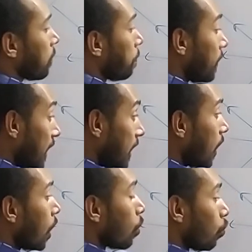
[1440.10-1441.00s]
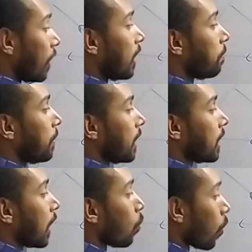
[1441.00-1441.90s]
point B will
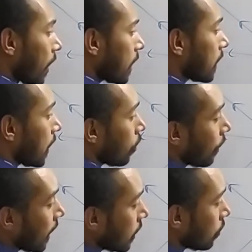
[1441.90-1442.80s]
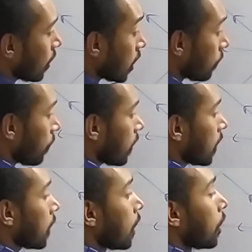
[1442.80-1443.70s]
be the work done or energy
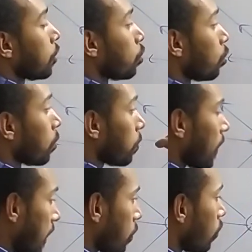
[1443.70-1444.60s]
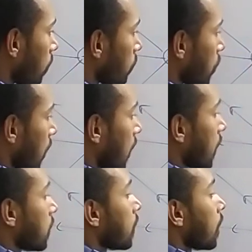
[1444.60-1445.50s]
transferred to per coulomb
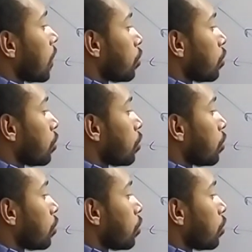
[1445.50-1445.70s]
charge